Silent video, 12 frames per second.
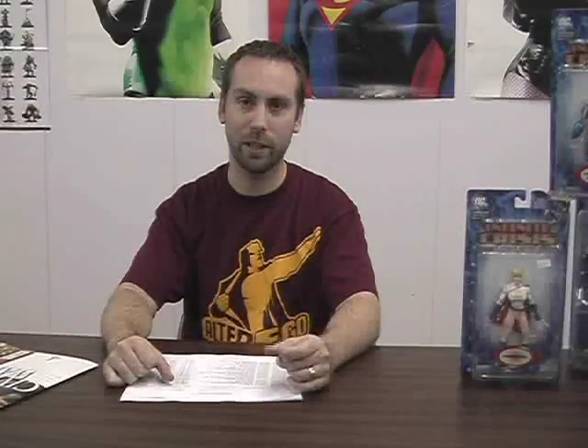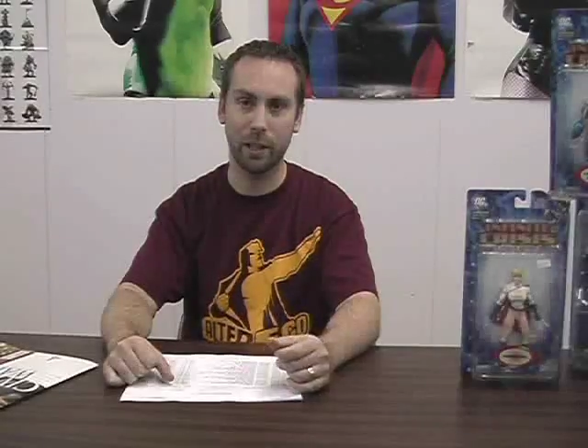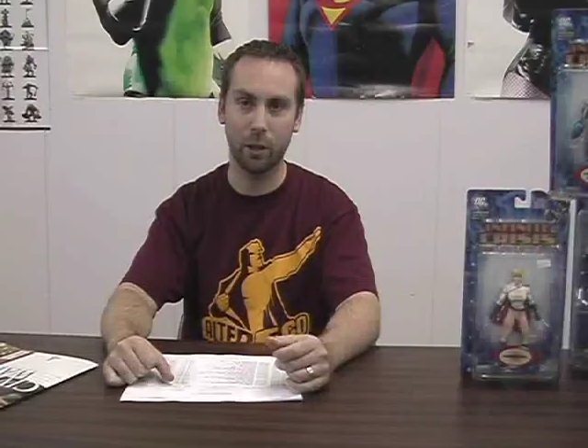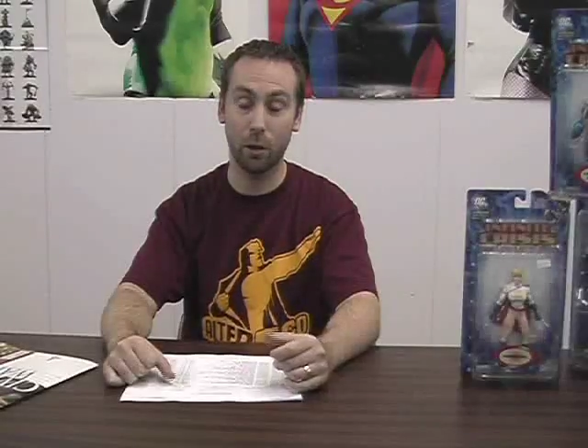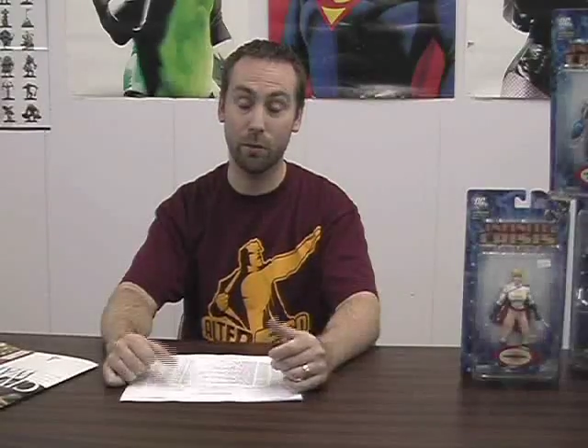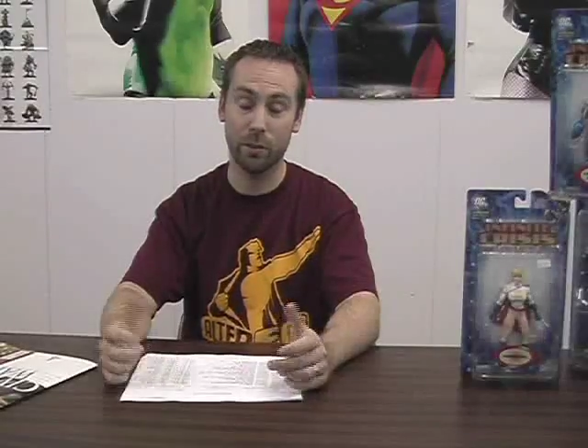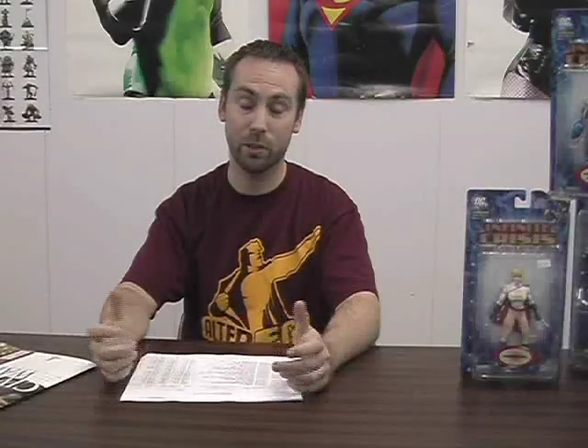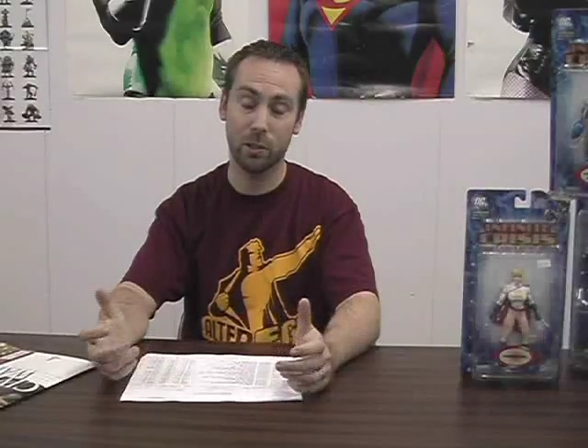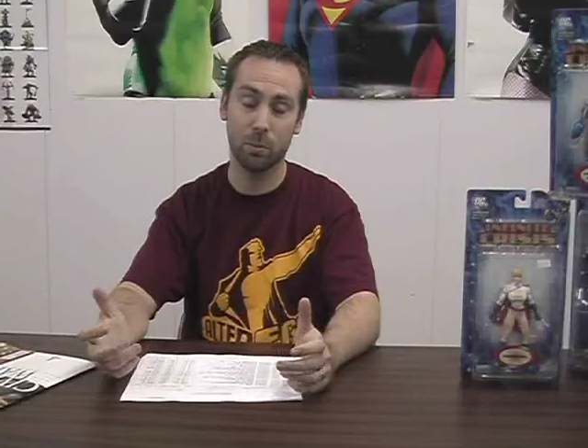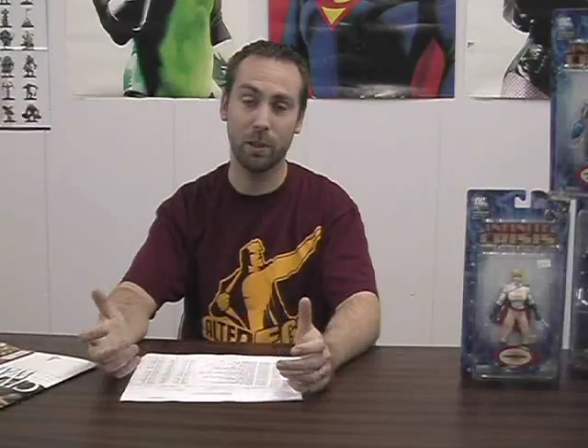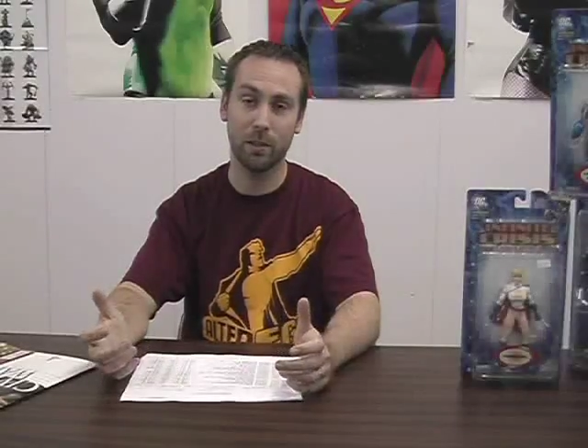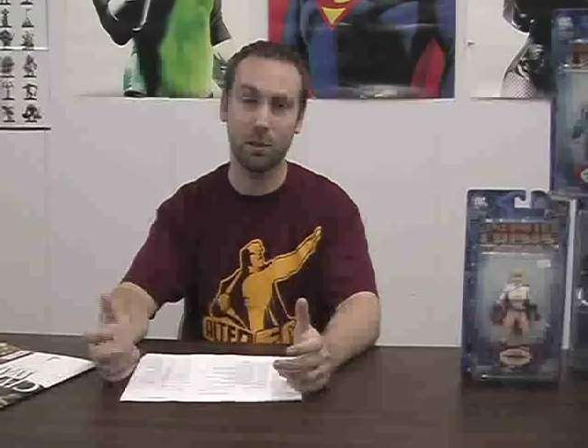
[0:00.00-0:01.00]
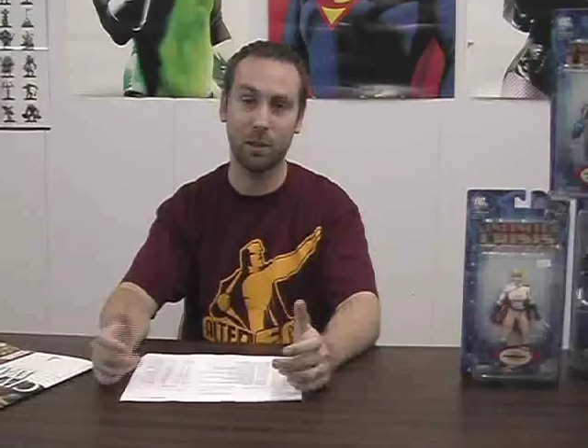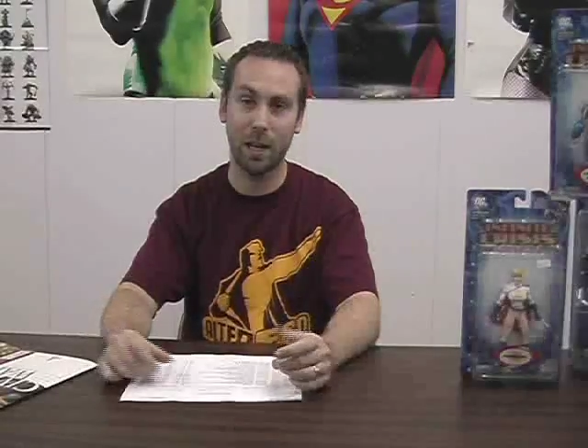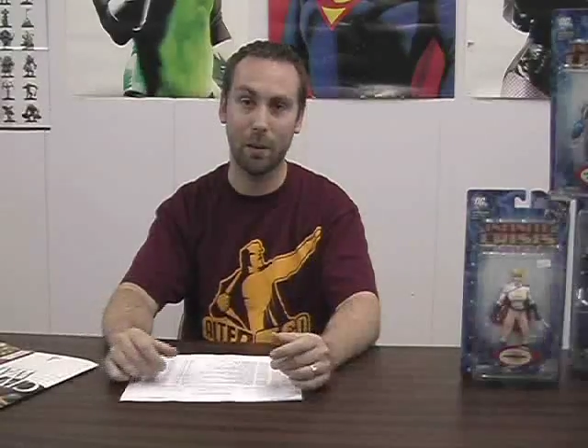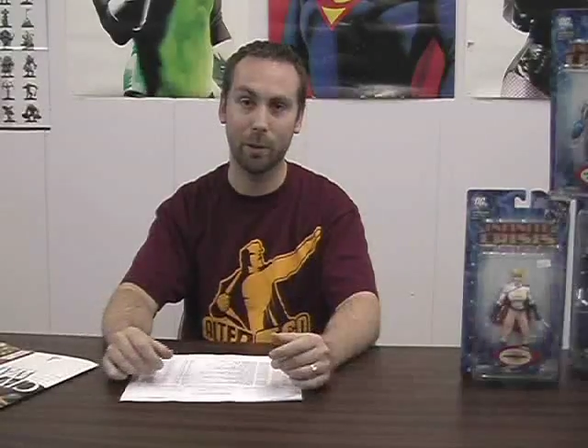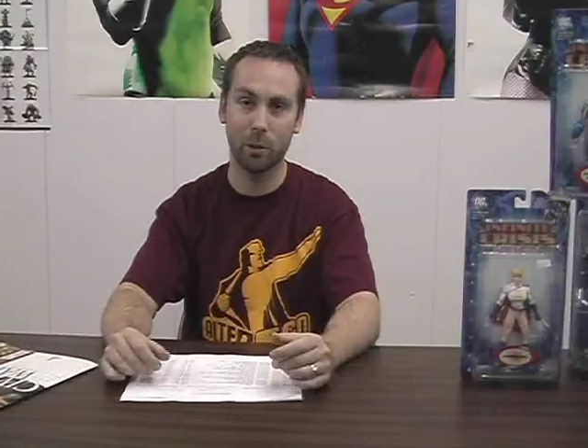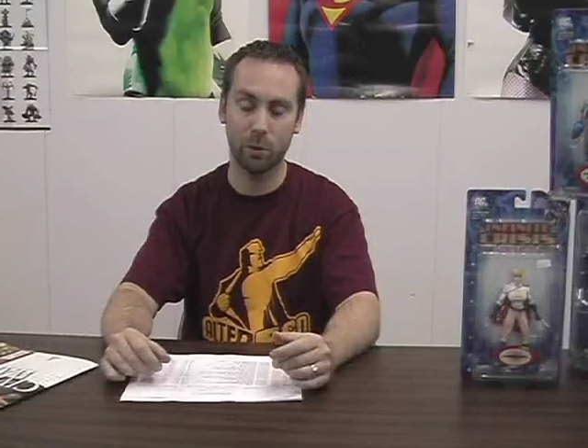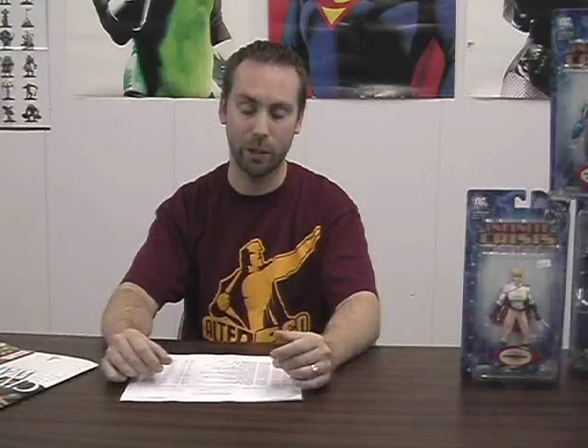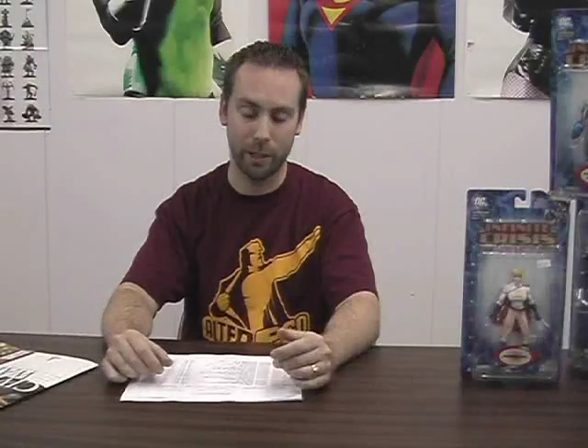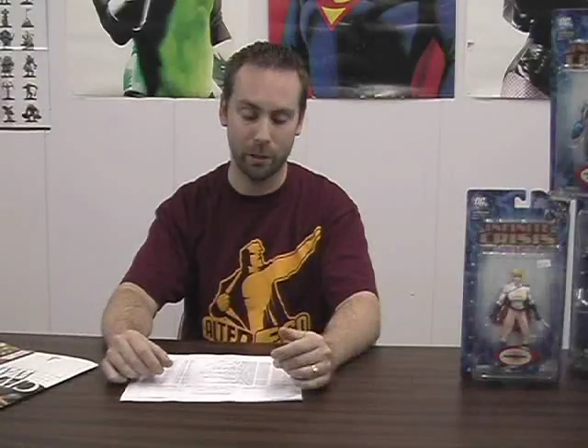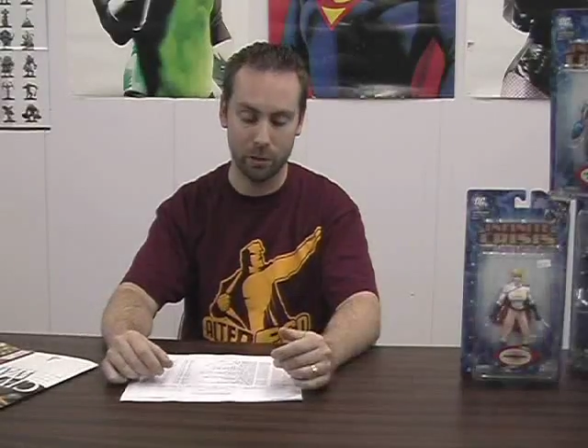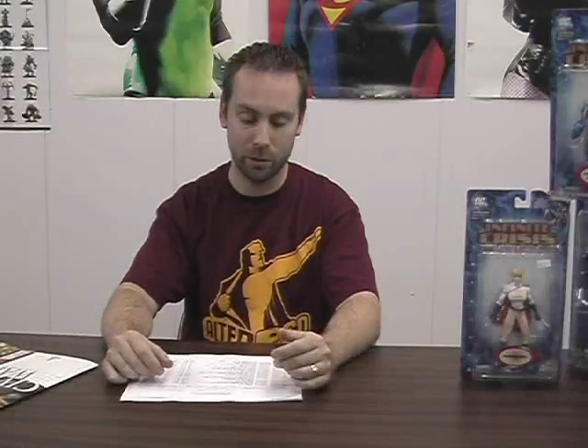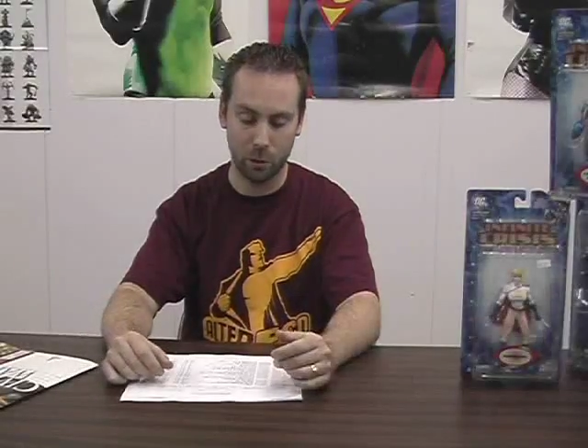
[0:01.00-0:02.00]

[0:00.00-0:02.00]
and all the suspects are comic creators.